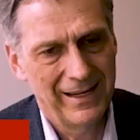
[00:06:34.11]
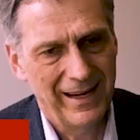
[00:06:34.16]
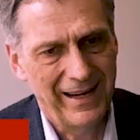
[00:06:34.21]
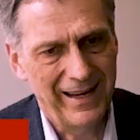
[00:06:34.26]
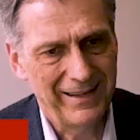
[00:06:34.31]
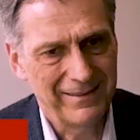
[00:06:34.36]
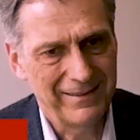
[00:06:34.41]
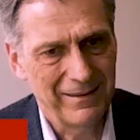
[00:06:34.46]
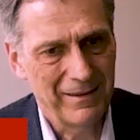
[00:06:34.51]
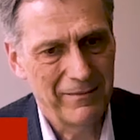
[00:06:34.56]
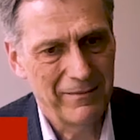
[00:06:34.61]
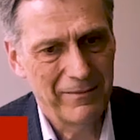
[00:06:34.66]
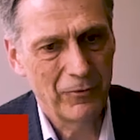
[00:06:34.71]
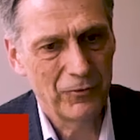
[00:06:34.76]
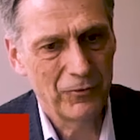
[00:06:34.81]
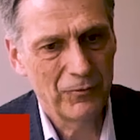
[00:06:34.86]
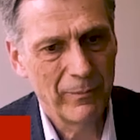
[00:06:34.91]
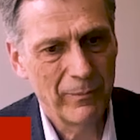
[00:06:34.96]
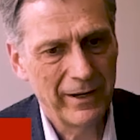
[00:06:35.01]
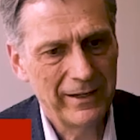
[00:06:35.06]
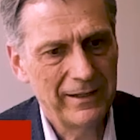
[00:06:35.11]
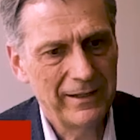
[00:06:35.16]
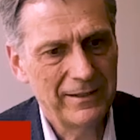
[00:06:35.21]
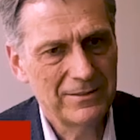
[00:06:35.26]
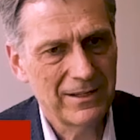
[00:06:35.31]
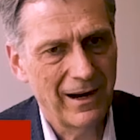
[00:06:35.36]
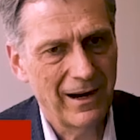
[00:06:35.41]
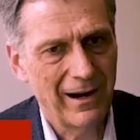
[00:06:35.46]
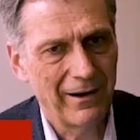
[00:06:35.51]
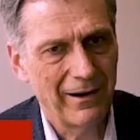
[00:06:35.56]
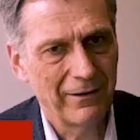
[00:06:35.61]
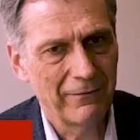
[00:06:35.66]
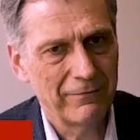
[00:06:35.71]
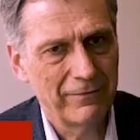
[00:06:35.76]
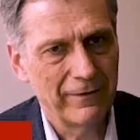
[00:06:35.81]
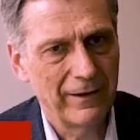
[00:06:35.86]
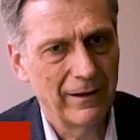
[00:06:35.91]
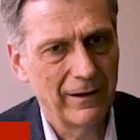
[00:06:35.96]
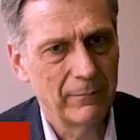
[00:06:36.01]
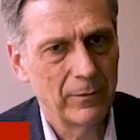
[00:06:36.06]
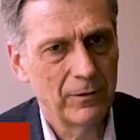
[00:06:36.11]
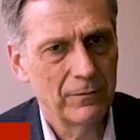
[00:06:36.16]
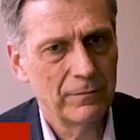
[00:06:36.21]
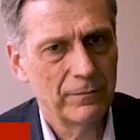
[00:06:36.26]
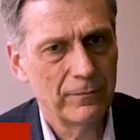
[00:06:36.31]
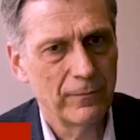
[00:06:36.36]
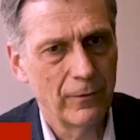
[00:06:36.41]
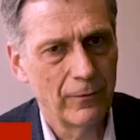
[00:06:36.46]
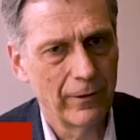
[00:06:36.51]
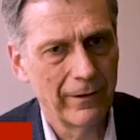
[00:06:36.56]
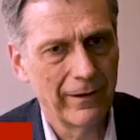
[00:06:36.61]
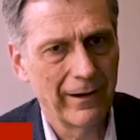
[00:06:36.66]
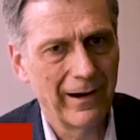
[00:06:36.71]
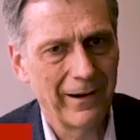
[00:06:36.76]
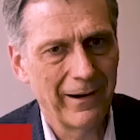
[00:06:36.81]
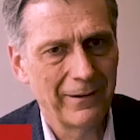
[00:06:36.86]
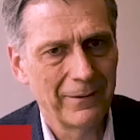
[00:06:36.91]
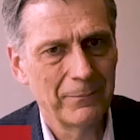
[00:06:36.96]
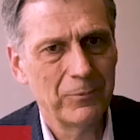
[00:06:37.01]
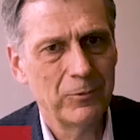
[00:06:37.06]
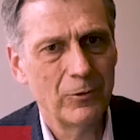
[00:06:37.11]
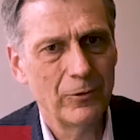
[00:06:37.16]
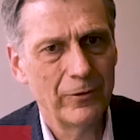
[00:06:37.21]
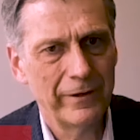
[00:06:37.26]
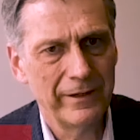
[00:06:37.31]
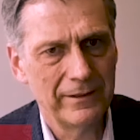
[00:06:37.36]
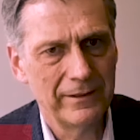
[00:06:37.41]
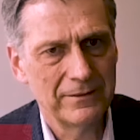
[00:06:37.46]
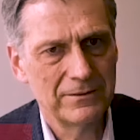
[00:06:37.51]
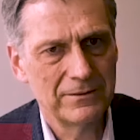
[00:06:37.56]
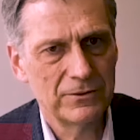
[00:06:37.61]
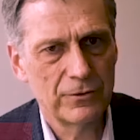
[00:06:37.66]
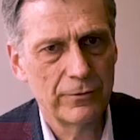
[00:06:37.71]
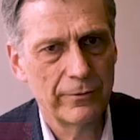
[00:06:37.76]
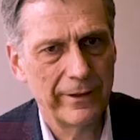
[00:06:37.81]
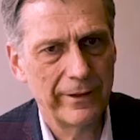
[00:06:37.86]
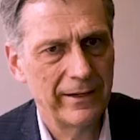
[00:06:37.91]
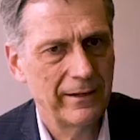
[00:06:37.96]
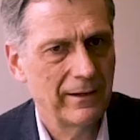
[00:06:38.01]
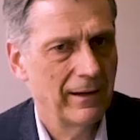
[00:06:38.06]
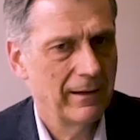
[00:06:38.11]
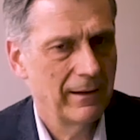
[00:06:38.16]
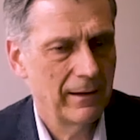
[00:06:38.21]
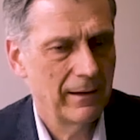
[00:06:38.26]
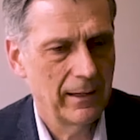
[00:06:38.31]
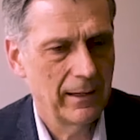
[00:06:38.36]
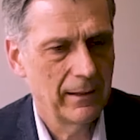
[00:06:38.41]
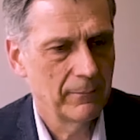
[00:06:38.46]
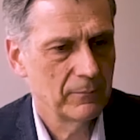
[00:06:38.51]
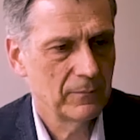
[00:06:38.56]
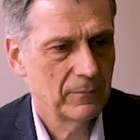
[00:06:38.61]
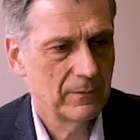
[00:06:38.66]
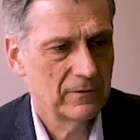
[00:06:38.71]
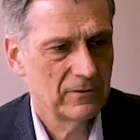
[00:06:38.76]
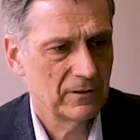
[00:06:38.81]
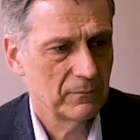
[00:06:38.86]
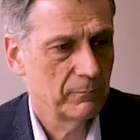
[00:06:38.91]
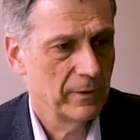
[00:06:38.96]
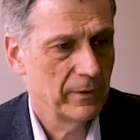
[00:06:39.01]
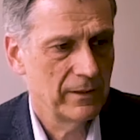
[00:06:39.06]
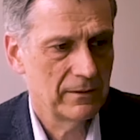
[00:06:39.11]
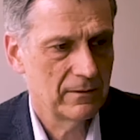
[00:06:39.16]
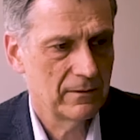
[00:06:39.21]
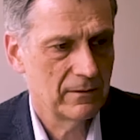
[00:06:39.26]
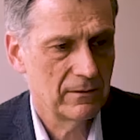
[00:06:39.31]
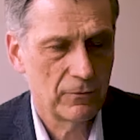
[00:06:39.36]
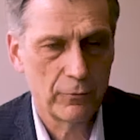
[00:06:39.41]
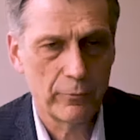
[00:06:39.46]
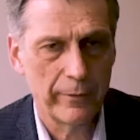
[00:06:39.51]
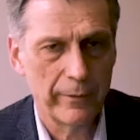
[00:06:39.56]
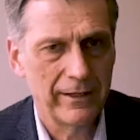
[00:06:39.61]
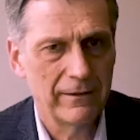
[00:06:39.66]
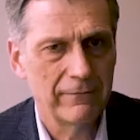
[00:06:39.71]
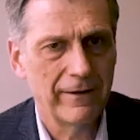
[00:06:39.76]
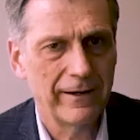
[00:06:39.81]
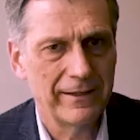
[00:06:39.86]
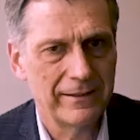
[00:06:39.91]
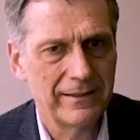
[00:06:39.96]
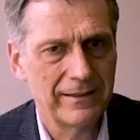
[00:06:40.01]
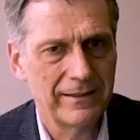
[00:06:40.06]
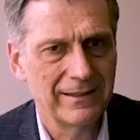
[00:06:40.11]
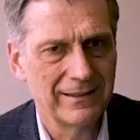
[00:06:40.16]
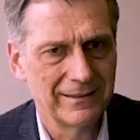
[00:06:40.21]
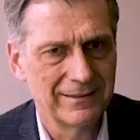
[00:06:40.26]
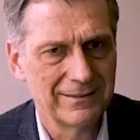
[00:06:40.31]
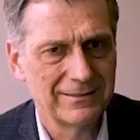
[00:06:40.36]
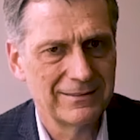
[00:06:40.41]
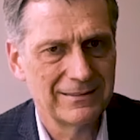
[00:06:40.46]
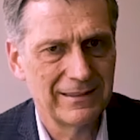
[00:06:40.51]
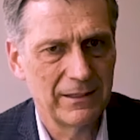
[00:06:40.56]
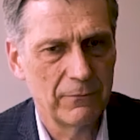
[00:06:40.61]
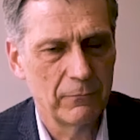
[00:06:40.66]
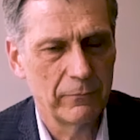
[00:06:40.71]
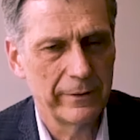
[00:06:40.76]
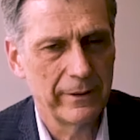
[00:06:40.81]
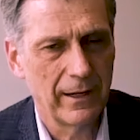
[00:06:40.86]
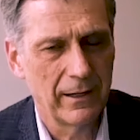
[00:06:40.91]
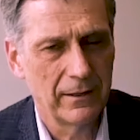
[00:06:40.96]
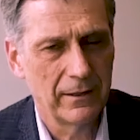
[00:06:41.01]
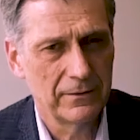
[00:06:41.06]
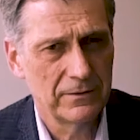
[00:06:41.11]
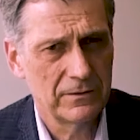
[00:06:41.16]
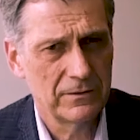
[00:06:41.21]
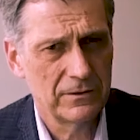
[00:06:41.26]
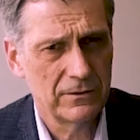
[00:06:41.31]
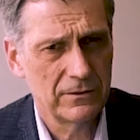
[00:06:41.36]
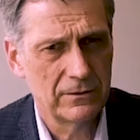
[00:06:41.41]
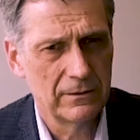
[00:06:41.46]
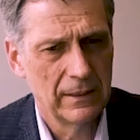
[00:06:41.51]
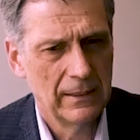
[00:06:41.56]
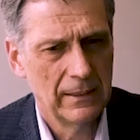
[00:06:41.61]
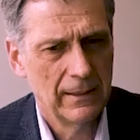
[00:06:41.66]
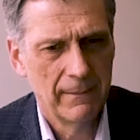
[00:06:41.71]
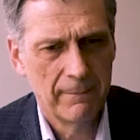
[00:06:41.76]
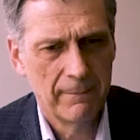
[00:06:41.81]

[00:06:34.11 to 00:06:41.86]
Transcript: And those monies are available for our employees to create, um, submit creative ideas in regards to,